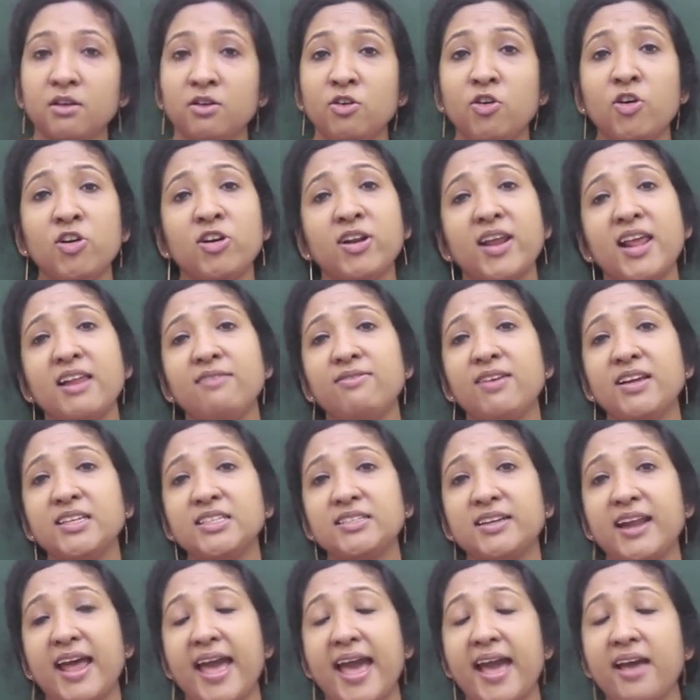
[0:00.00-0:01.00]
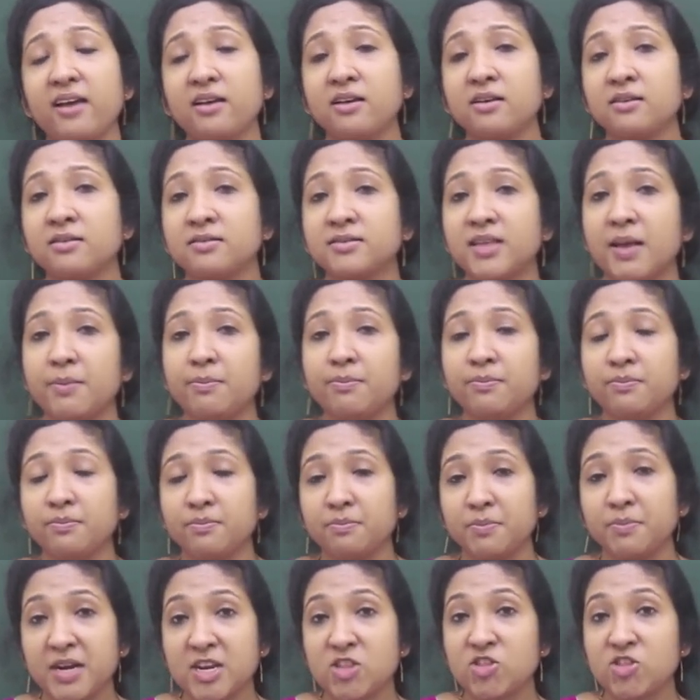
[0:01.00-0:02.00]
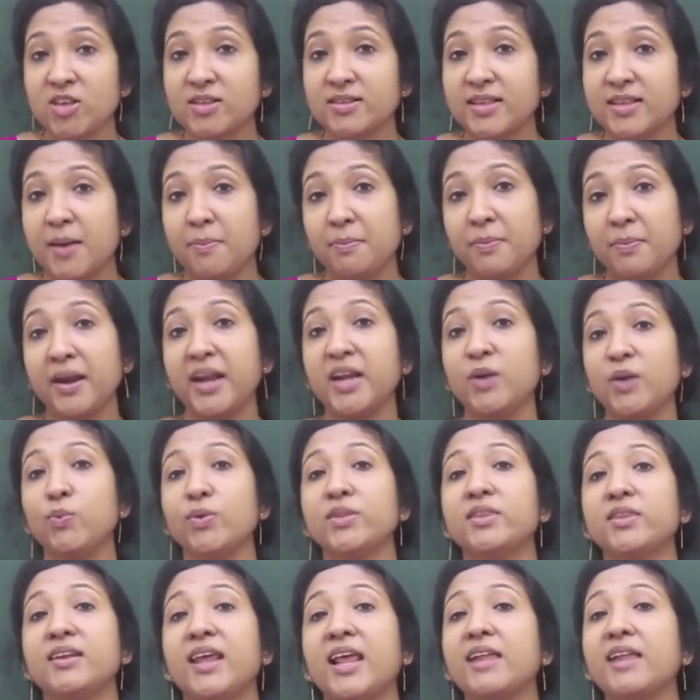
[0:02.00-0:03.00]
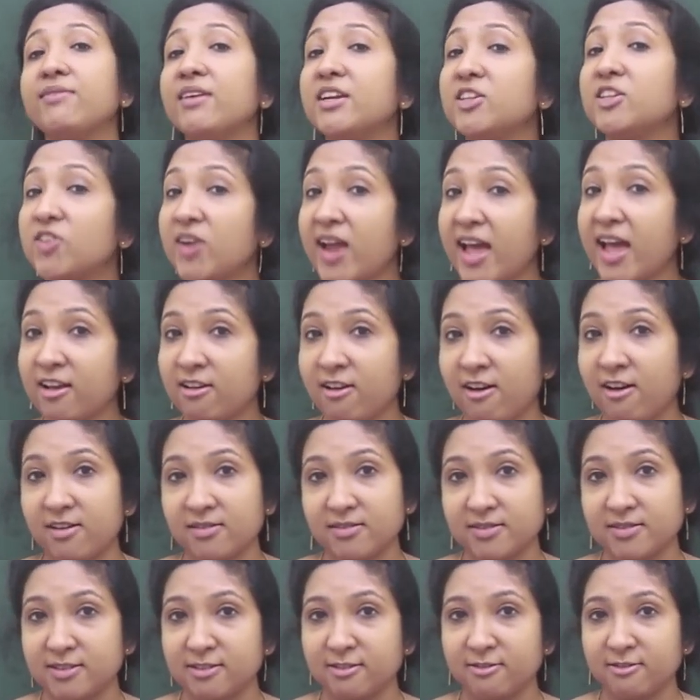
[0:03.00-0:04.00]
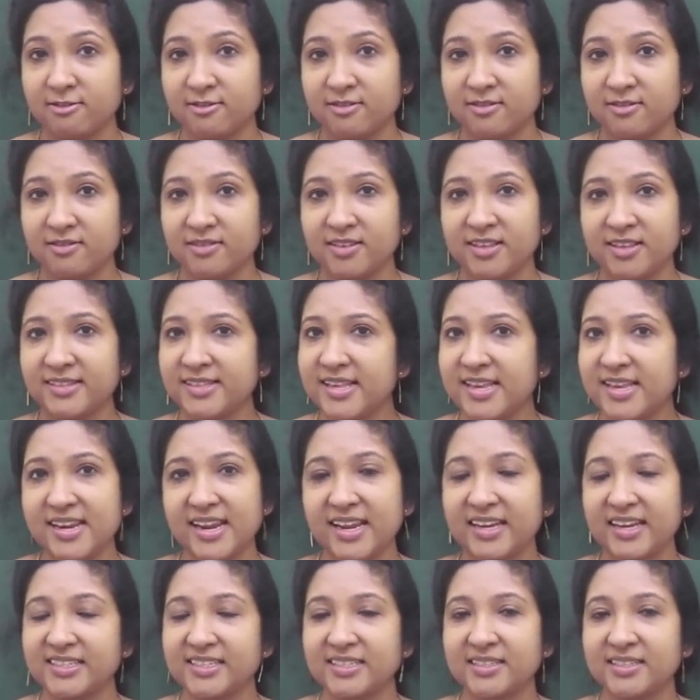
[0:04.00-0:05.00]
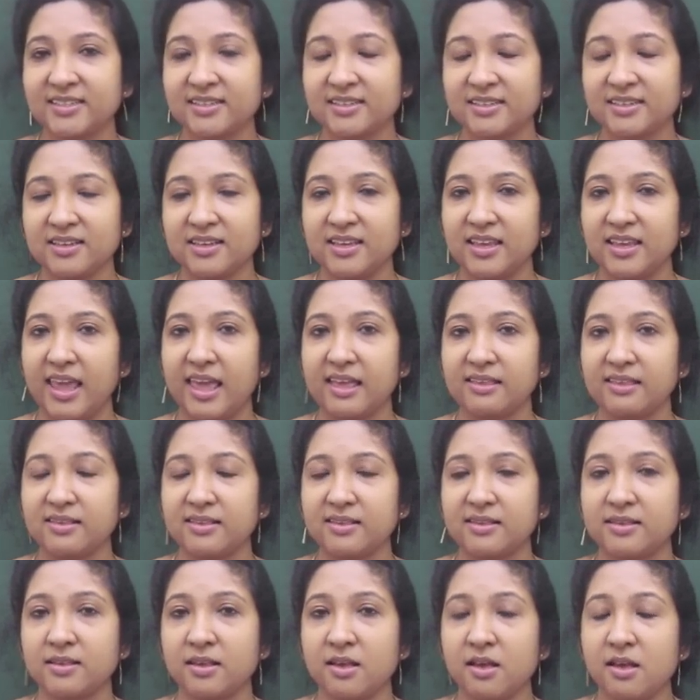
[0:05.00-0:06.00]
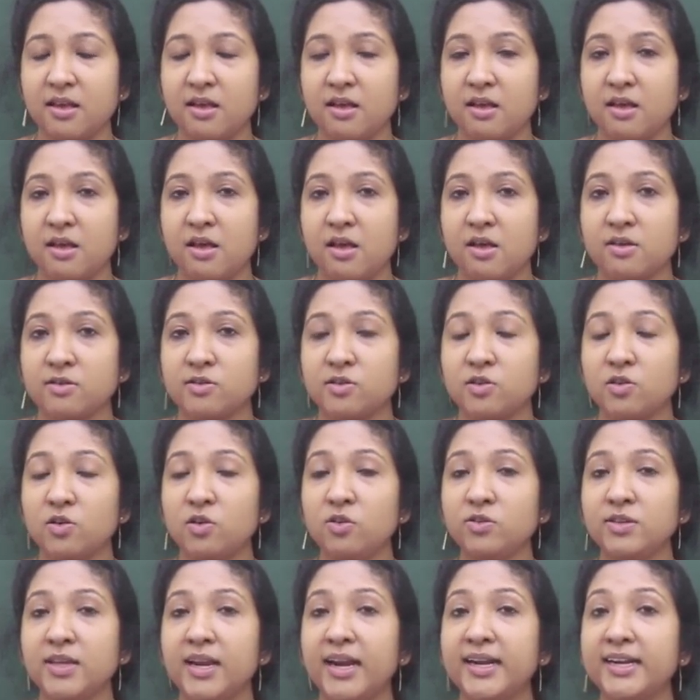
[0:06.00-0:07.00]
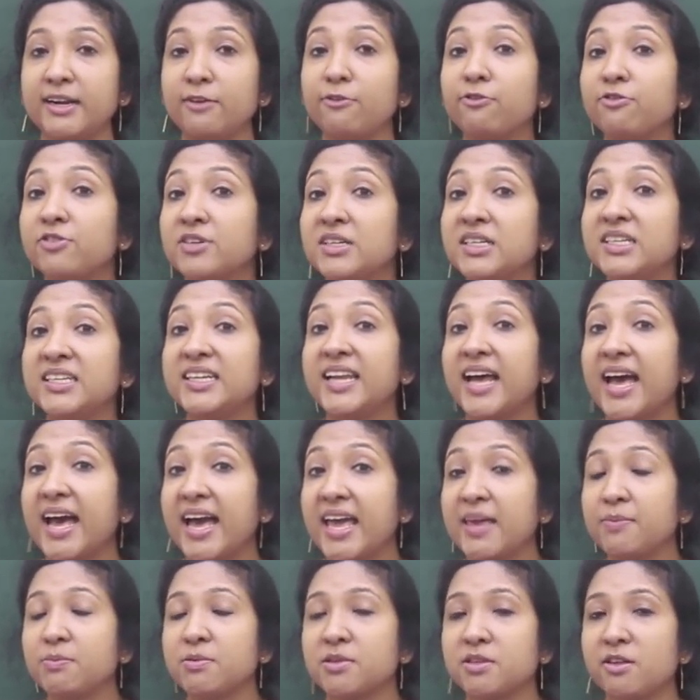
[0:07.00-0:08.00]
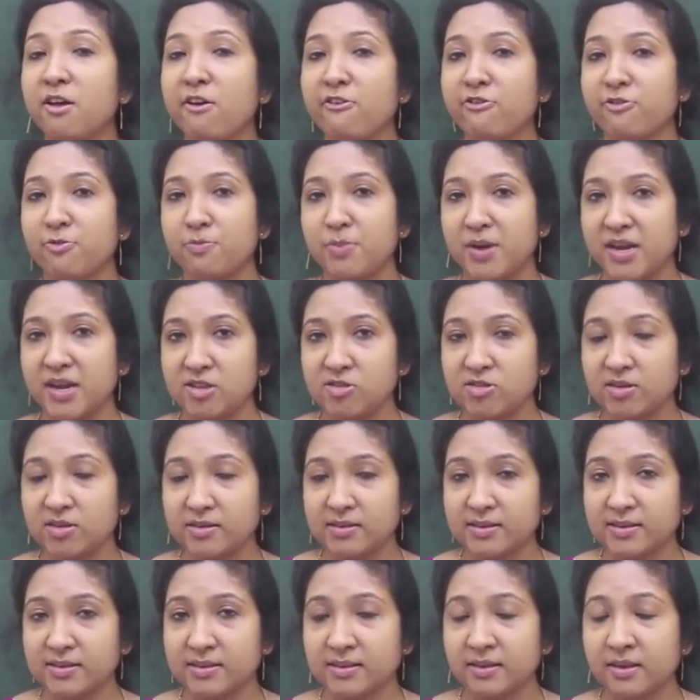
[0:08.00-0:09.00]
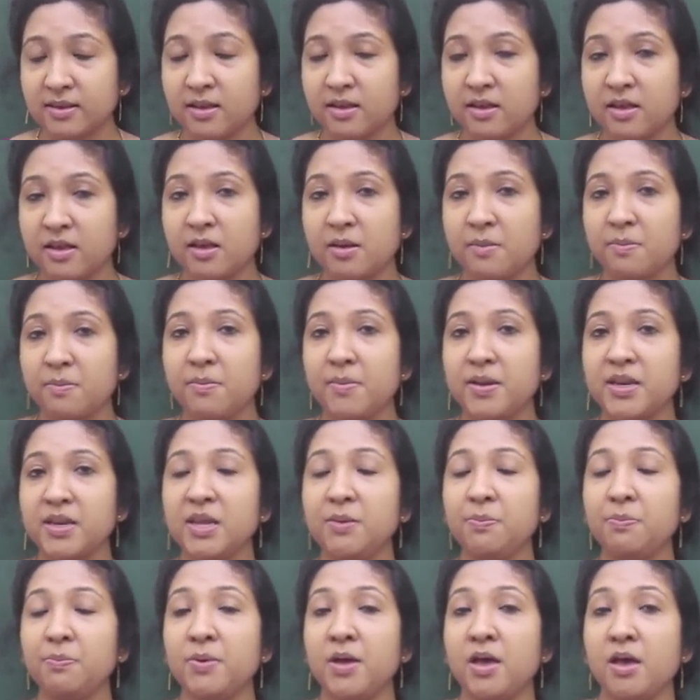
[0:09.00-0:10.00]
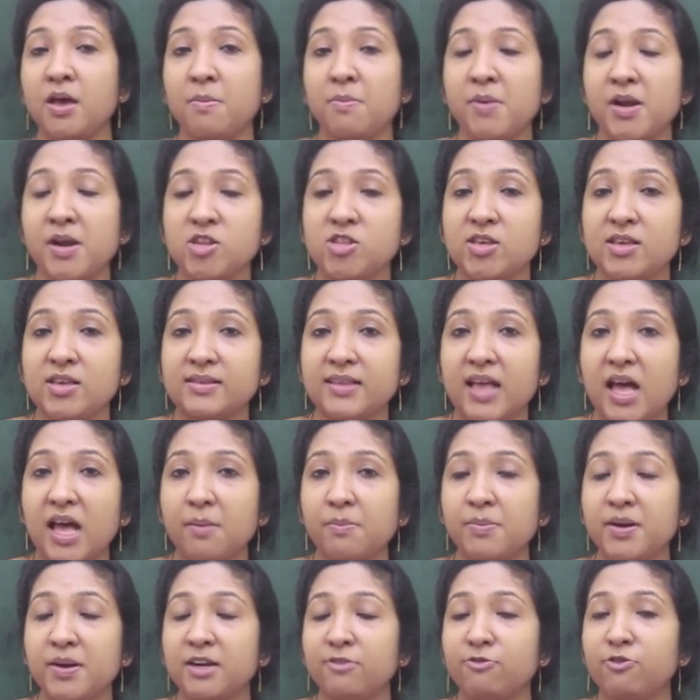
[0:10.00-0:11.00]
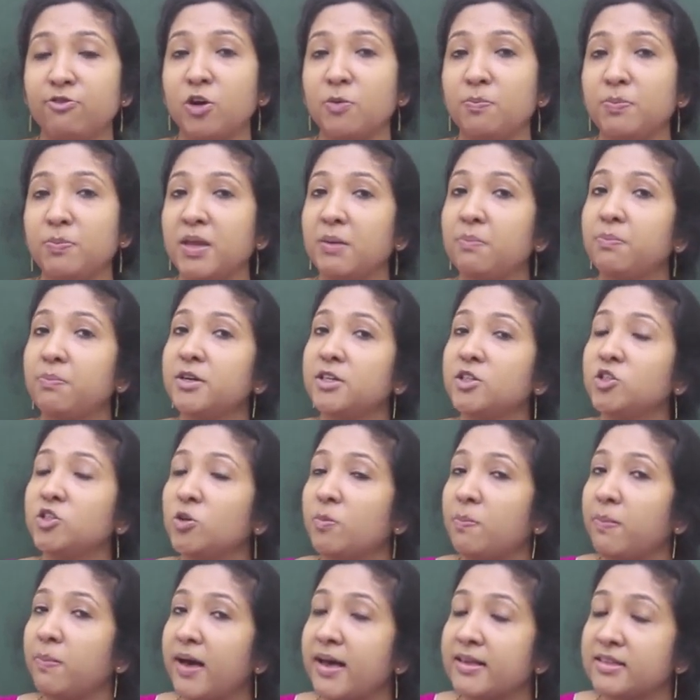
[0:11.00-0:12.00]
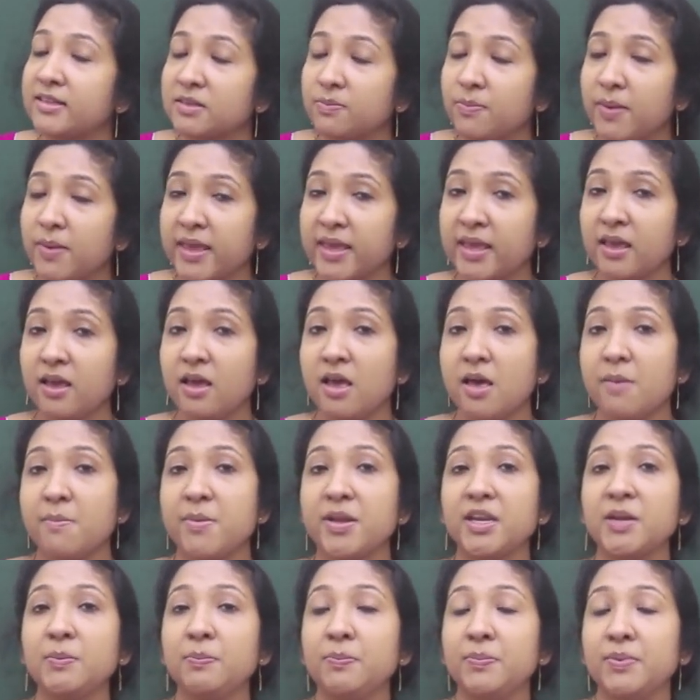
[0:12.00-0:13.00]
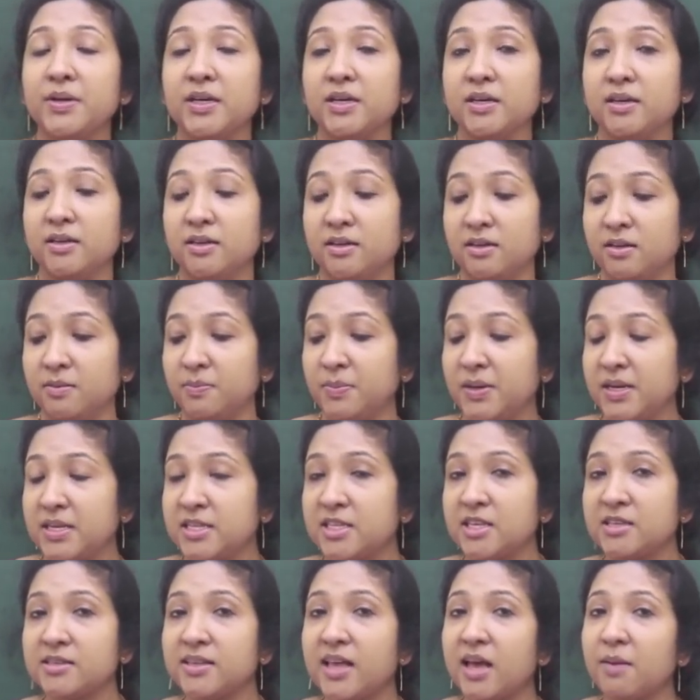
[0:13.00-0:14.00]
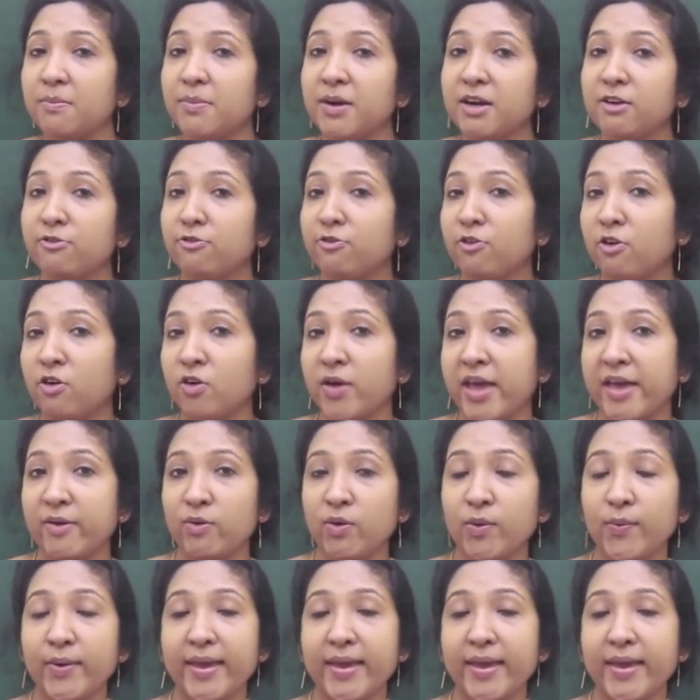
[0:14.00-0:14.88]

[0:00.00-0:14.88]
on railway track, some bridges are made with railway track also, isn't it? Yes. So there are different types of bridges. Many bridges are built for people to pass by. Many bridges are built for heavy